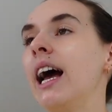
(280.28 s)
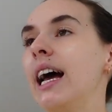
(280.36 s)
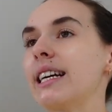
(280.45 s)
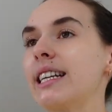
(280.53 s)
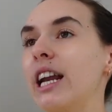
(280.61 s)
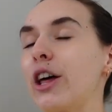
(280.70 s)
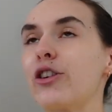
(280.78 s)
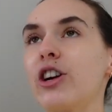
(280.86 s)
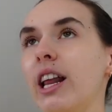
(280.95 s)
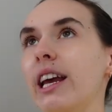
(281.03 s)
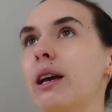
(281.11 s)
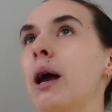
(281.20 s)
in other
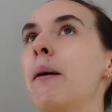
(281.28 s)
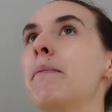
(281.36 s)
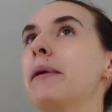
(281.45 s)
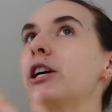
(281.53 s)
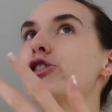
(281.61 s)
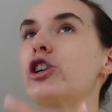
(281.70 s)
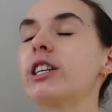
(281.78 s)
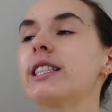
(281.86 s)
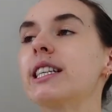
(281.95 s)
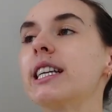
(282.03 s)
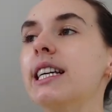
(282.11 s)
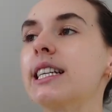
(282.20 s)
like major
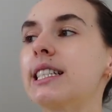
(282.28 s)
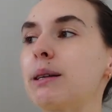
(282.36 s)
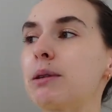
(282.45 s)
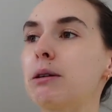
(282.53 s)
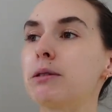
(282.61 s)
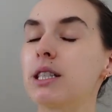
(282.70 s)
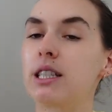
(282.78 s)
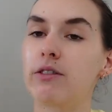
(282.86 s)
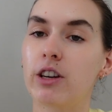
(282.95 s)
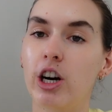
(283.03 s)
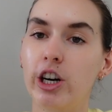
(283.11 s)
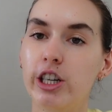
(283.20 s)
cities. Sometimes it's
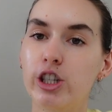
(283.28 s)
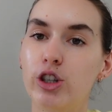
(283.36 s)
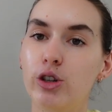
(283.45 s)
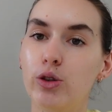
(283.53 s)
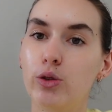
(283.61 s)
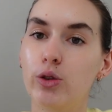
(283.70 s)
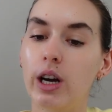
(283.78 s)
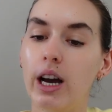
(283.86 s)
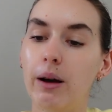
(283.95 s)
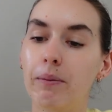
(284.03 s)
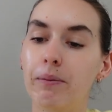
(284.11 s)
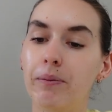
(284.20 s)
even hard
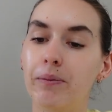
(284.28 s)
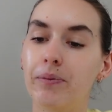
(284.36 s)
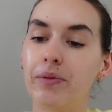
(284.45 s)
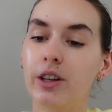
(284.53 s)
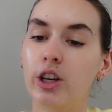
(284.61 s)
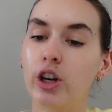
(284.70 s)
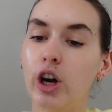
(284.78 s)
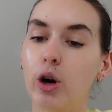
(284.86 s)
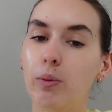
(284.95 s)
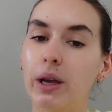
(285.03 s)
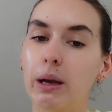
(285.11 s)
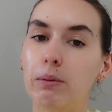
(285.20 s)
to, you
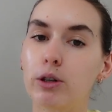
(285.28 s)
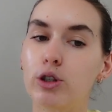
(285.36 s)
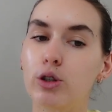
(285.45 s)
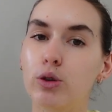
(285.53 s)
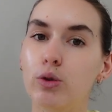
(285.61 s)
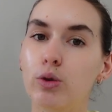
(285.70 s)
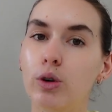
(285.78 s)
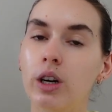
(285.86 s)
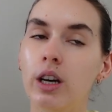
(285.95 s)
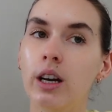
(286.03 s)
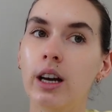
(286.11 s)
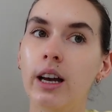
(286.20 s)
know, be able to
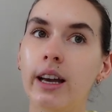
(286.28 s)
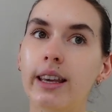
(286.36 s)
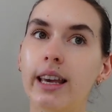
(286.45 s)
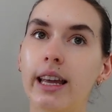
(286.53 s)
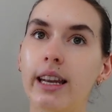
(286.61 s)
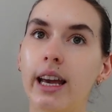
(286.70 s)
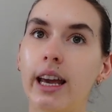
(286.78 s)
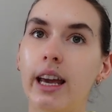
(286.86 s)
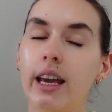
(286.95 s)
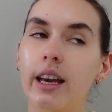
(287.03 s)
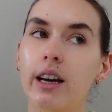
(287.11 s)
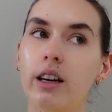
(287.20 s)
get
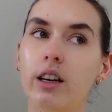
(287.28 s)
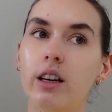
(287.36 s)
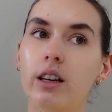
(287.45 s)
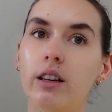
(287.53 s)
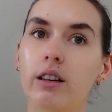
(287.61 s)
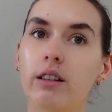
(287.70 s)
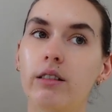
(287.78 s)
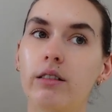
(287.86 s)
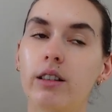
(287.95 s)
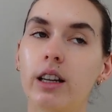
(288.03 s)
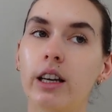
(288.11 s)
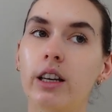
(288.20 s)
a
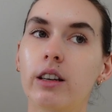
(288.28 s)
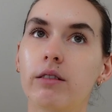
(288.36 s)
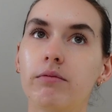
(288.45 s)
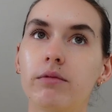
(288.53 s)
like